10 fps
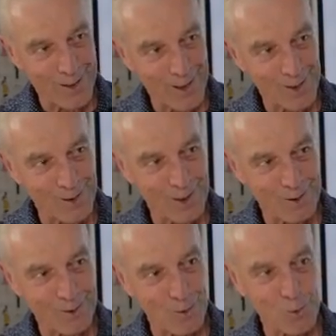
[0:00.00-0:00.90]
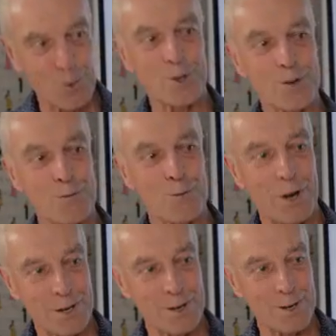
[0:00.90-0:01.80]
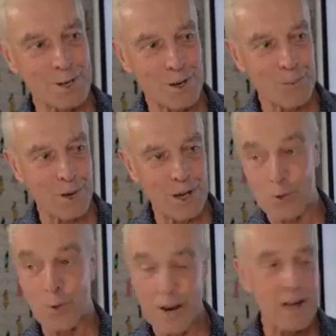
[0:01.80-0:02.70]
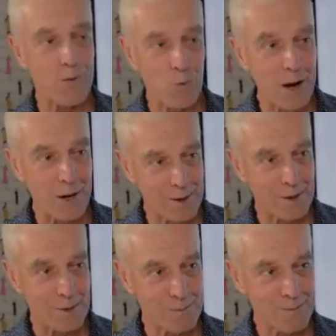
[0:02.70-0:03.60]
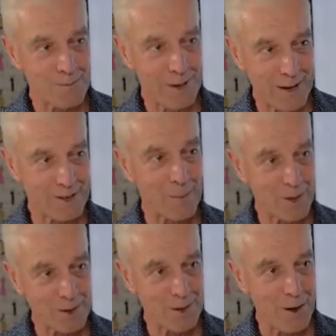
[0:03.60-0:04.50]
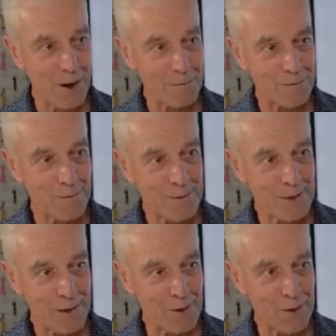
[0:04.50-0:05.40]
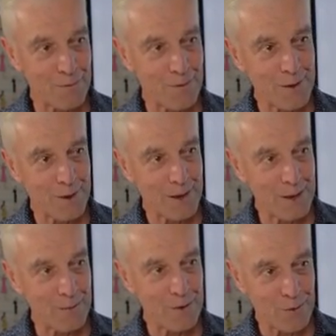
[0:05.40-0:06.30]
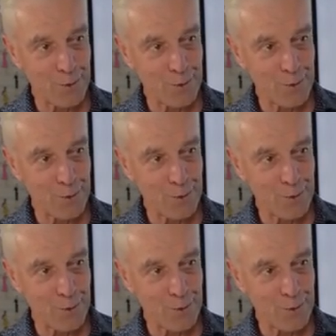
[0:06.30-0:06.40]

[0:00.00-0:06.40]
there's all sorts of questions that can be asked. We don't have a right to end somebody's life, even if the